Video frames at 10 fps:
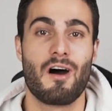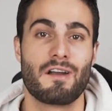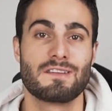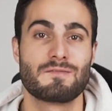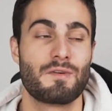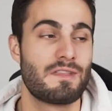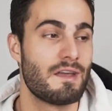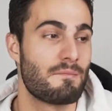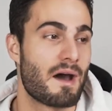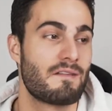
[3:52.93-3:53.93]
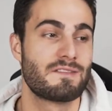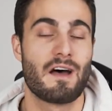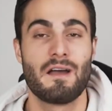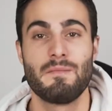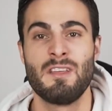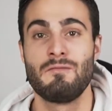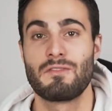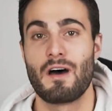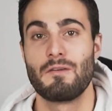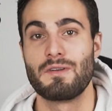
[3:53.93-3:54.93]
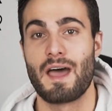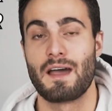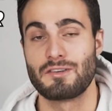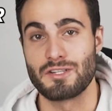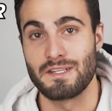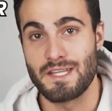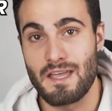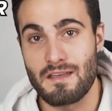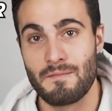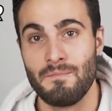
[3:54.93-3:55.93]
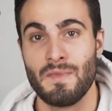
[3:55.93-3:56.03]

honest with the amount of time you thought it would actually take,